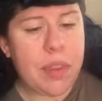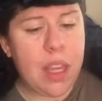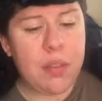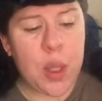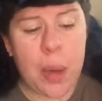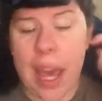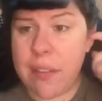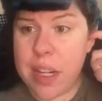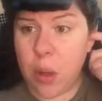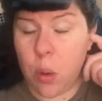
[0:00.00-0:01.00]
If you
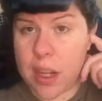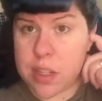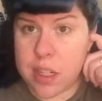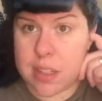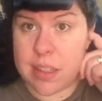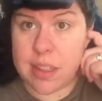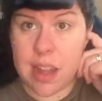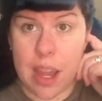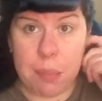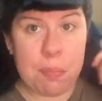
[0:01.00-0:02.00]
have any questions,
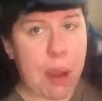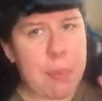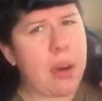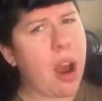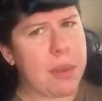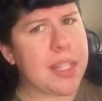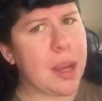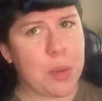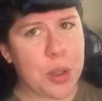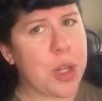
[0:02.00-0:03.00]
I promise I
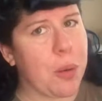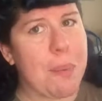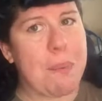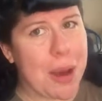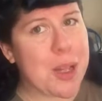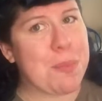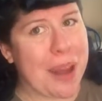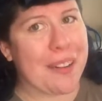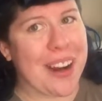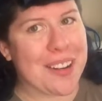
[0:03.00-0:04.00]
will show a much
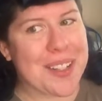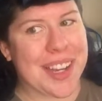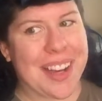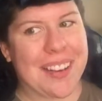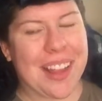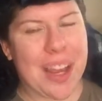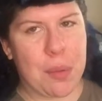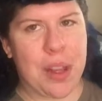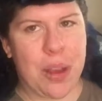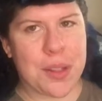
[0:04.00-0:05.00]
better hairstyle. I
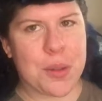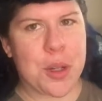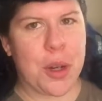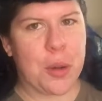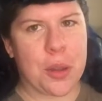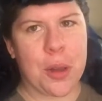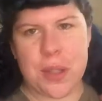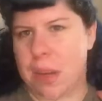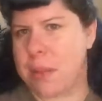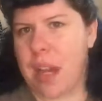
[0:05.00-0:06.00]
will also show
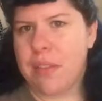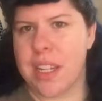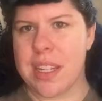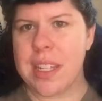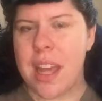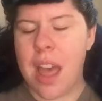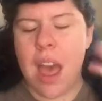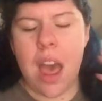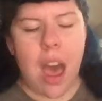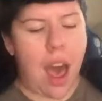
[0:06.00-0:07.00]
close-ups of this.
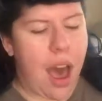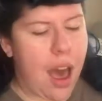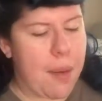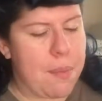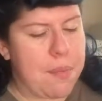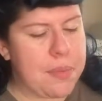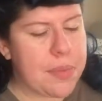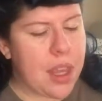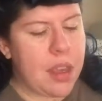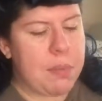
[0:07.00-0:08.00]

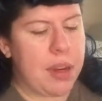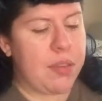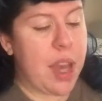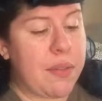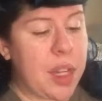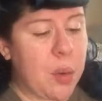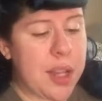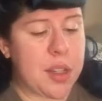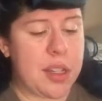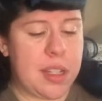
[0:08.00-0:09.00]
But if any
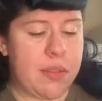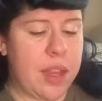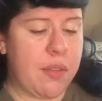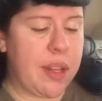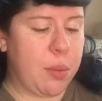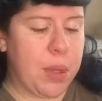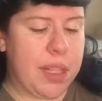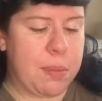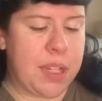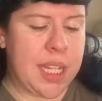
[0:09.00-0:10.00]
questions, if you have any
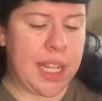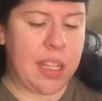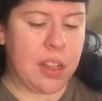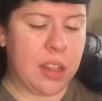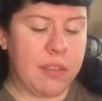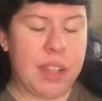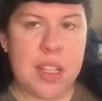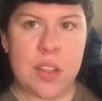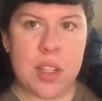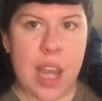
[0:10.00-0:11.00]
really particular
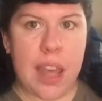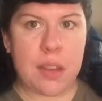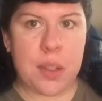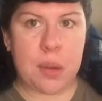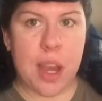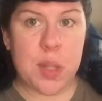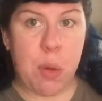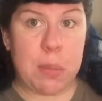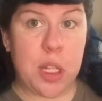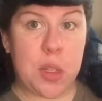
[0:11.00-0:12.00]
vintage styles you guys
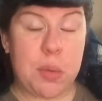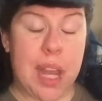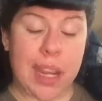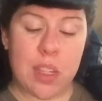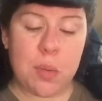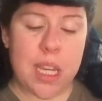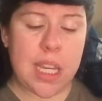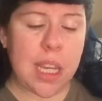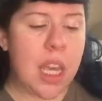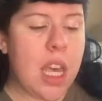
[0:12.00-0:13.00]
want me to do next
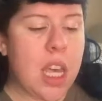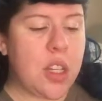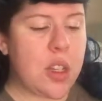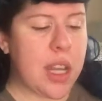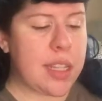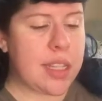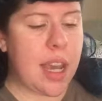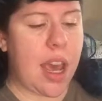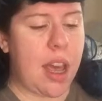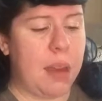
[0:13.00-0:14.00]
week, just
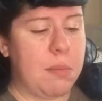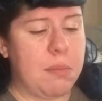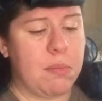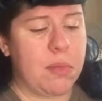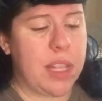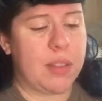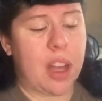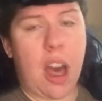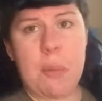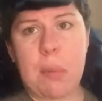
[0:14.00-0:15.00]
leave a
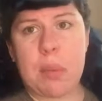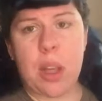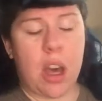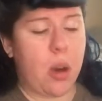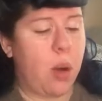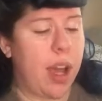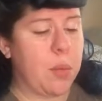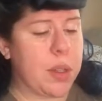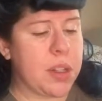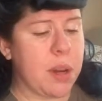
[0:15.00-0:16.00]
comment below. I
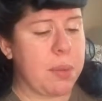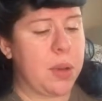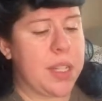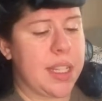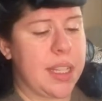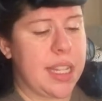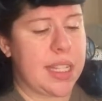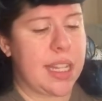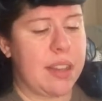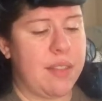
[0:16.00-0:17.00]
will start posting
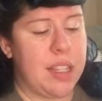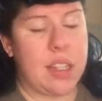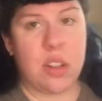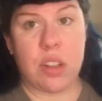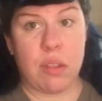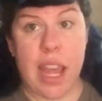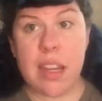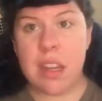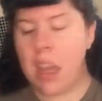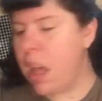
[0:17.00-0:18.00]
these in the vintage thread.